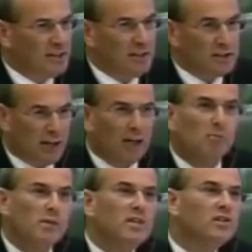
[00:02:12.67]
that
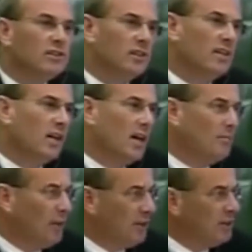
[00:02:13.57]
entitlements, uh,
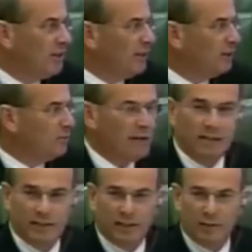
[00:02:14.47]
I'm not entitled to
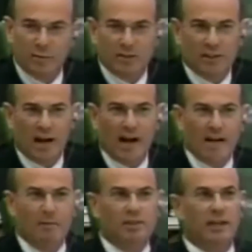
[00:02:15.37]
my entitlements. No,
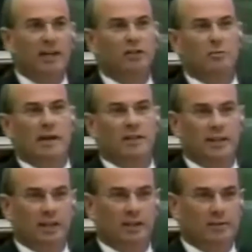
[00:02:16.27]
I am entitled to my
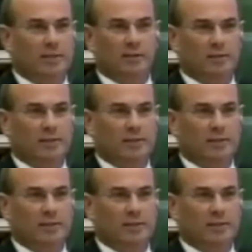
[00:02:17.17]
entitlements.